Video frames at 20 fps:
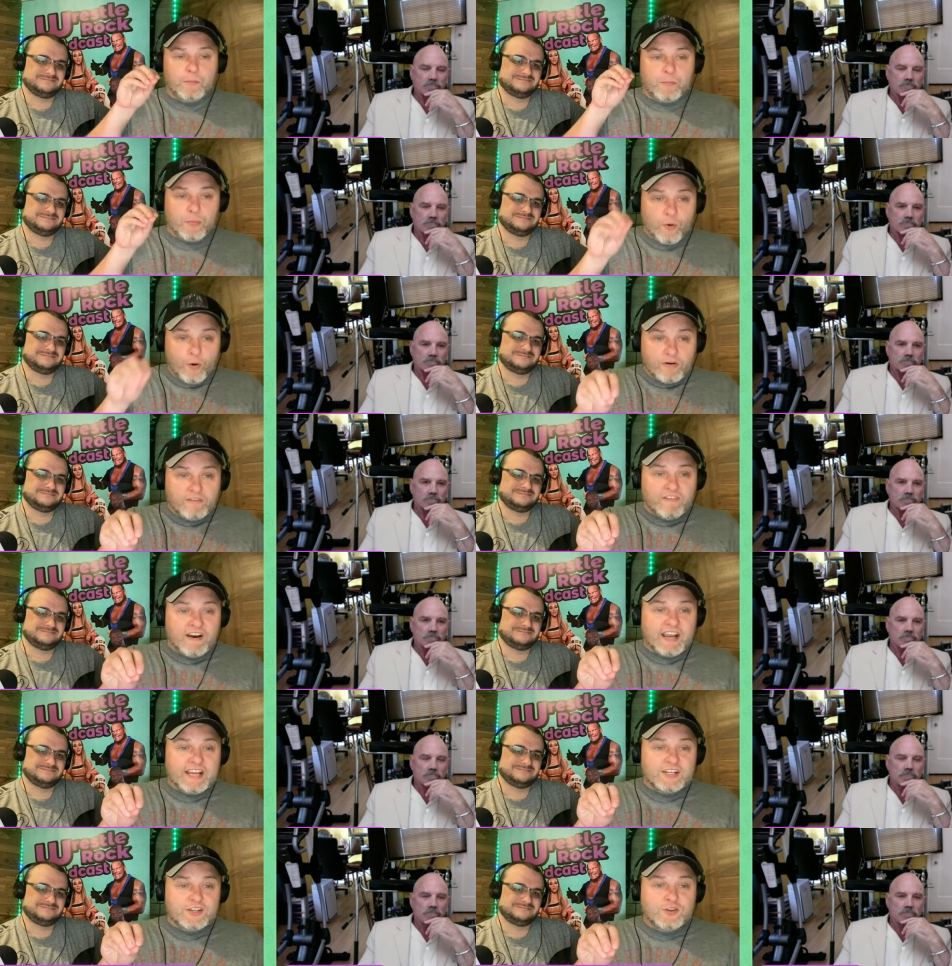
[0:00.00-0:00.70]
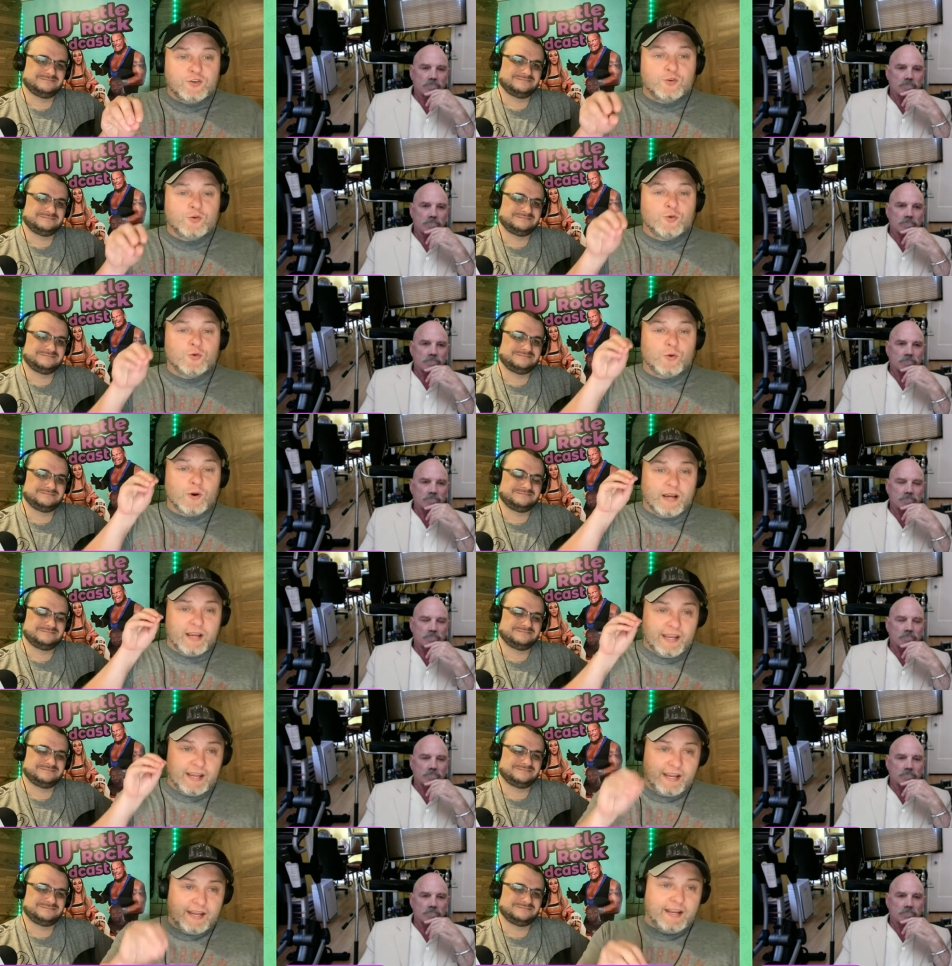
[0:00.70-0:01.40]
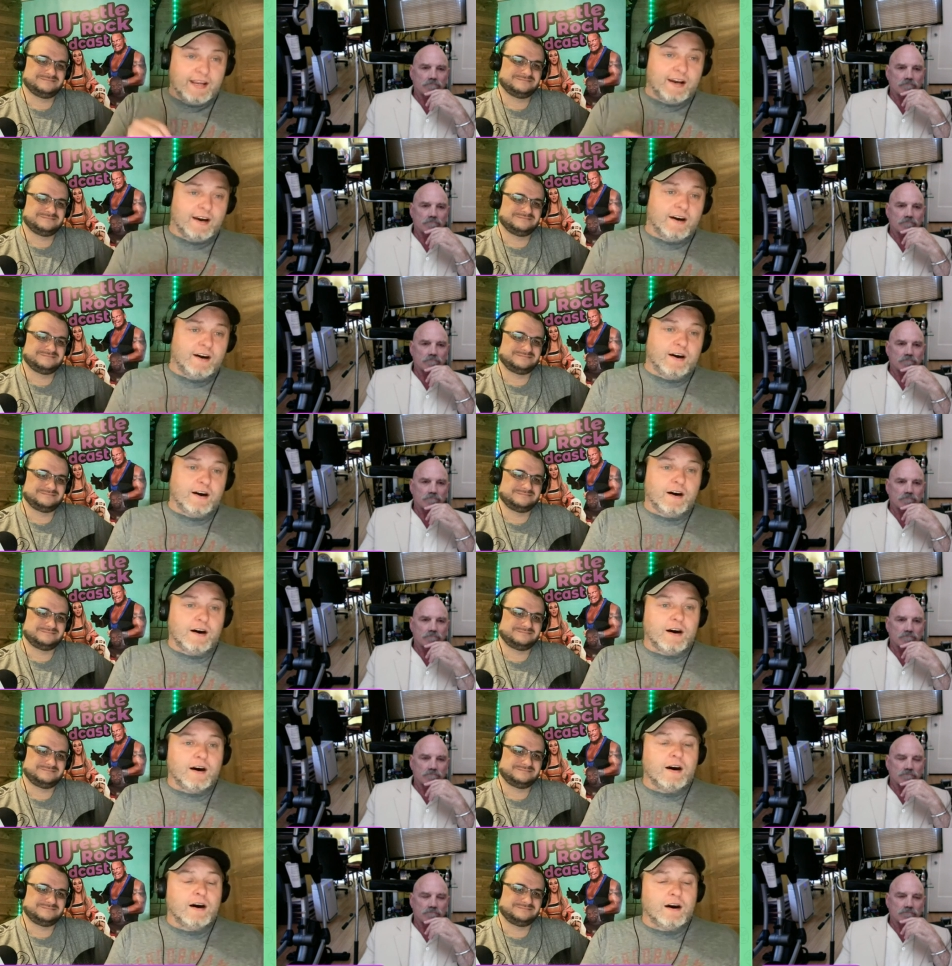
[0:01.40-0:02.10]
Speaker 1: provides you a
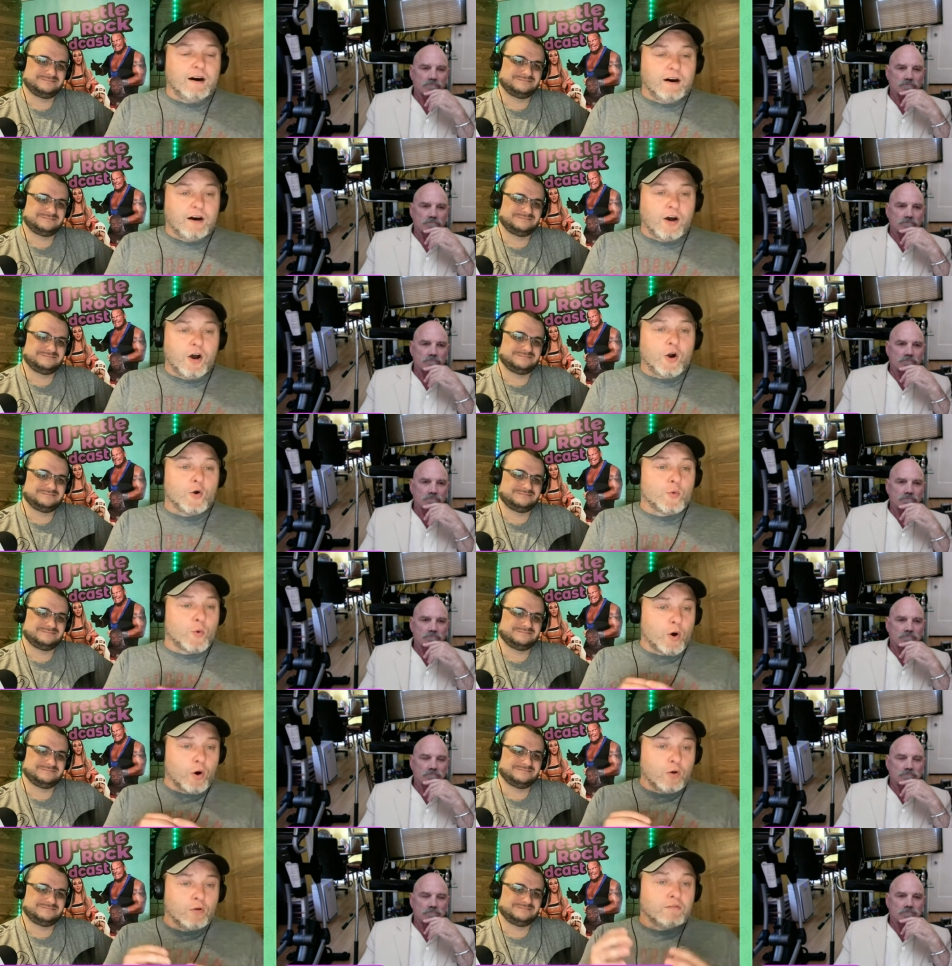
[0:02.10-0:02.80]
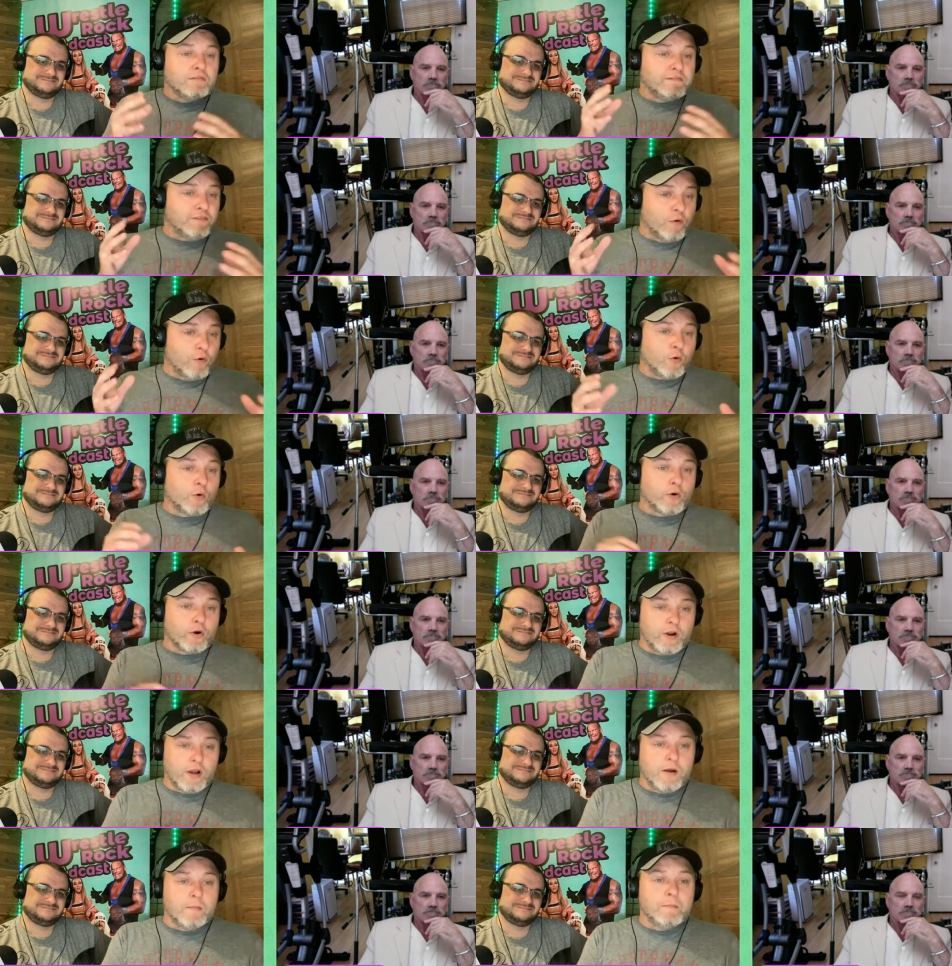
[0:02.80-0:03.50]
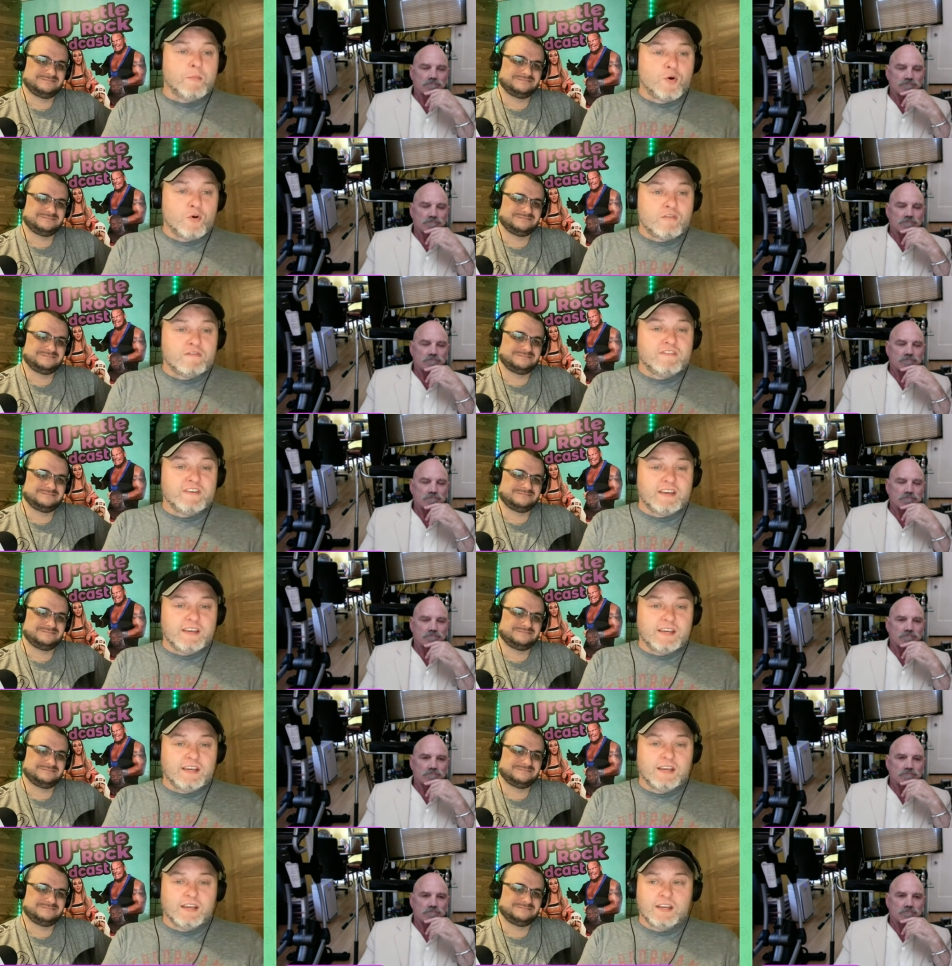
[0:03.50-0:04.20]
uh, a role for a
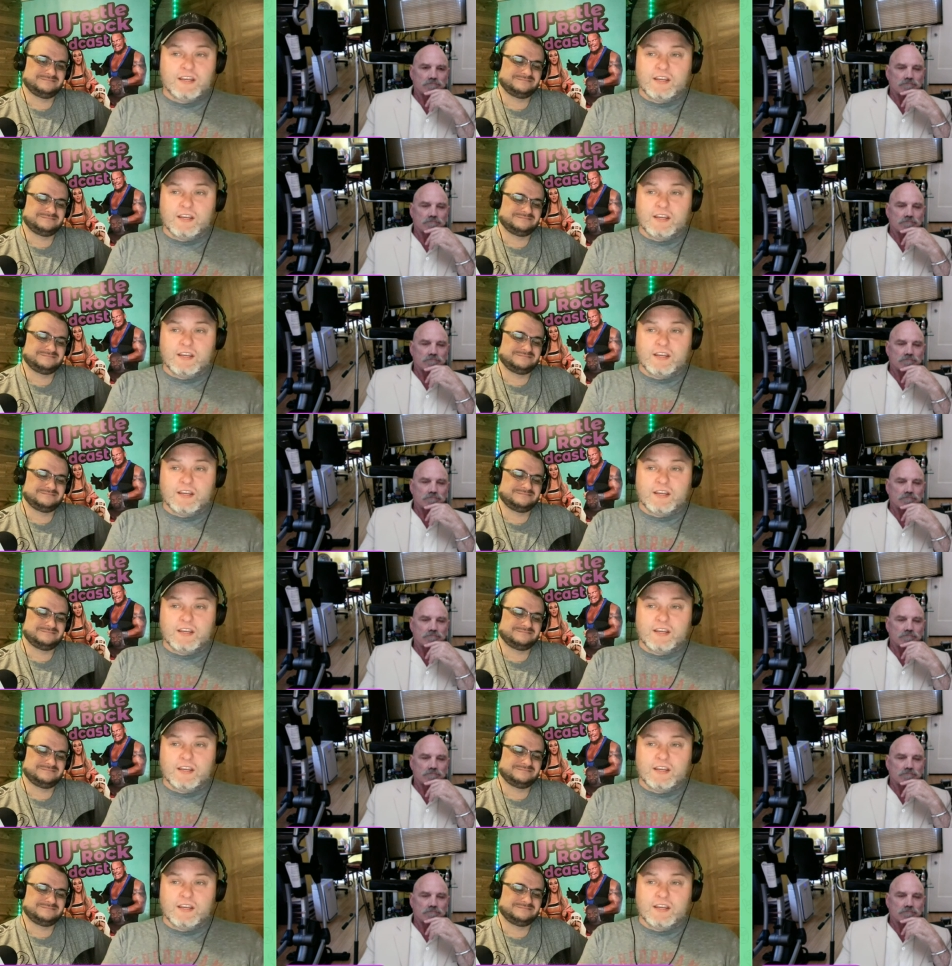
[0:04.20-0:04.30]
movie,